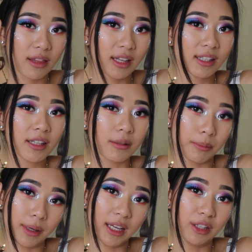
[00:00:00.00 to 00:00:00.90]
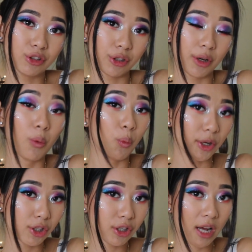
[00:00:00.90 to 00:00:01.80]
this is me during
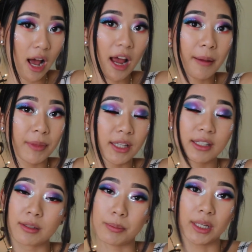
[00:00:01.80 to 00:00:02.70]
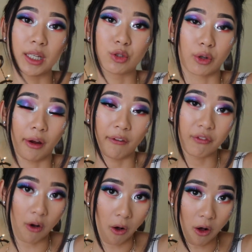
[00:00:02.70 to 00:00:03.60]
winter time, this is me during
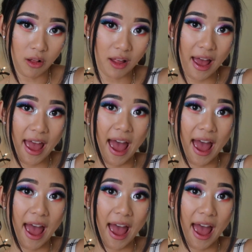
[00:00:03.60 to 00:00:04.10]
fall,